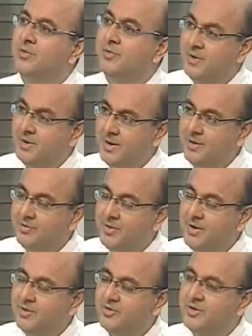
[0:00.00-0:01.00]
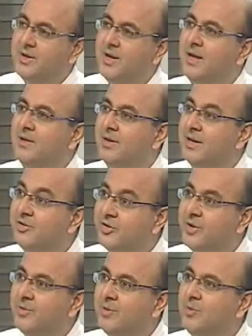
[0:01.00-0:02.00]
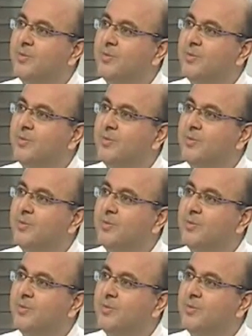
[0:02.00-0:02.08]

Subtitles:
if he or she has HIV,